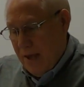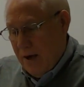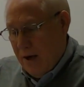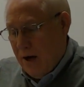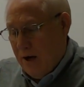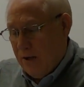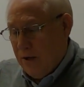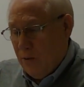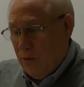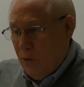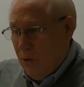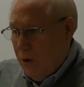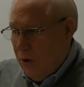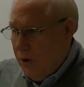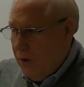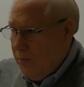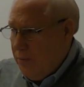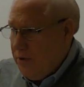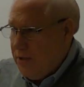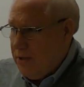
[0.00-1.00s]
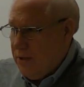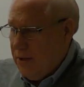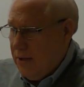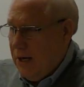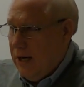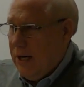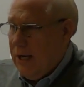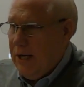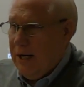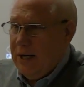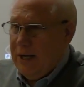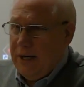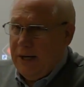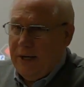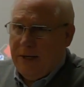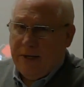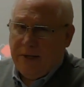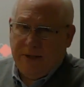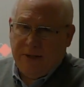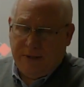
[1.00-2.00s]
on the worms
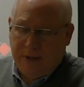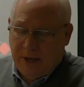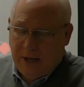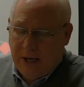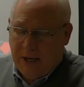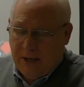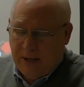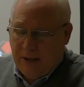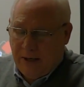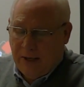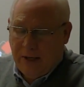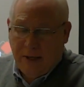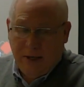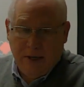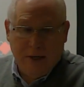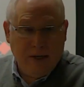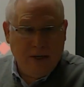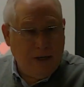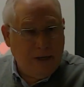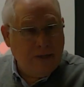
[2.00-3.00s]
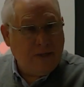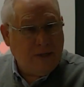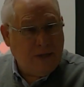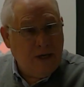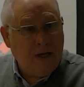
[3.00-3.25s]
is an